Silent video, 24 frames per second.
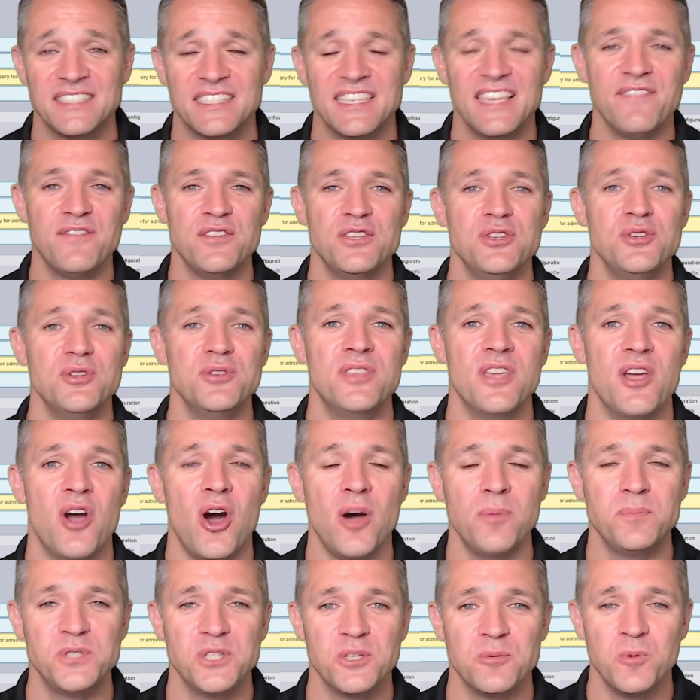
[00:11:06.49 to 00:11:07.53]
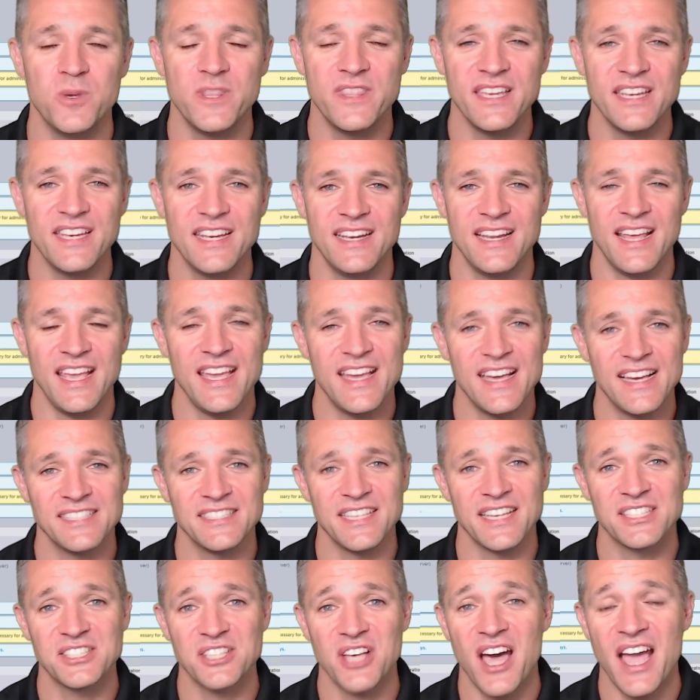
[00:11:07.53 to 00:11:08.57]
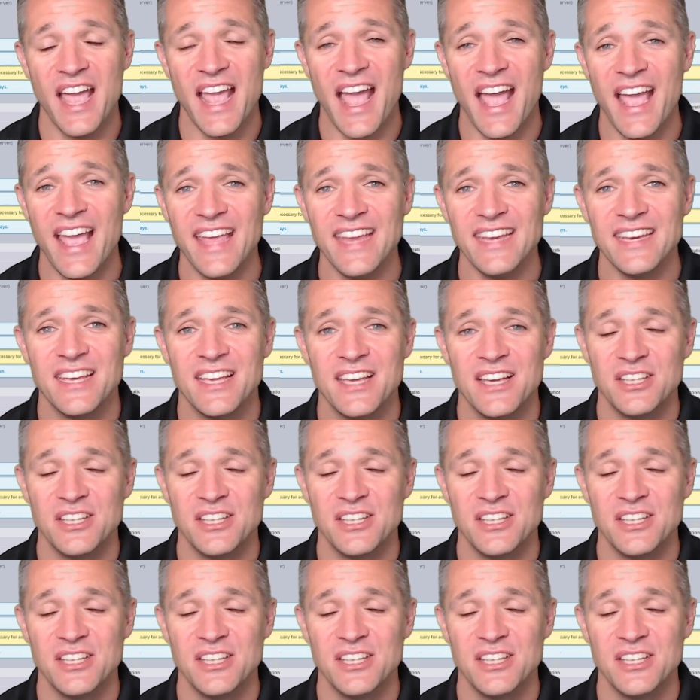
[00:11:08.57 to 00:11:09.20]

given you the option within ESXi 8